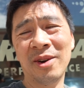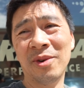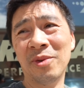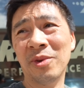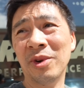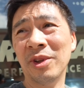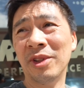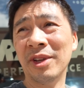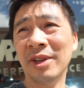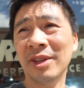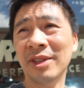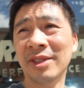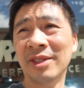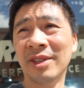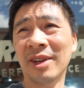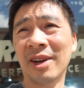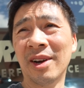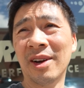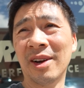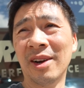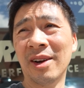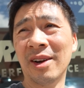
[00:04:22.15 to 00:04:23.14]
with his
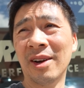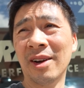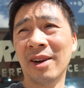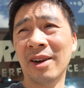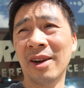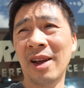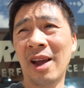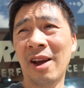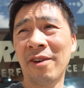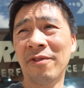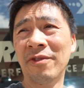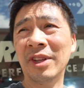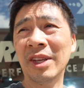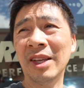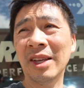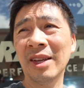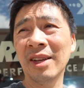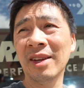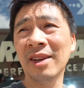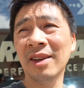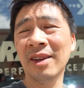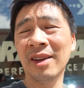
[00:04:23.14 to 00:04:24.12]
uh, F
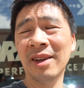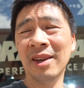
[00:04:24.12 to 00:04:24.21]
D,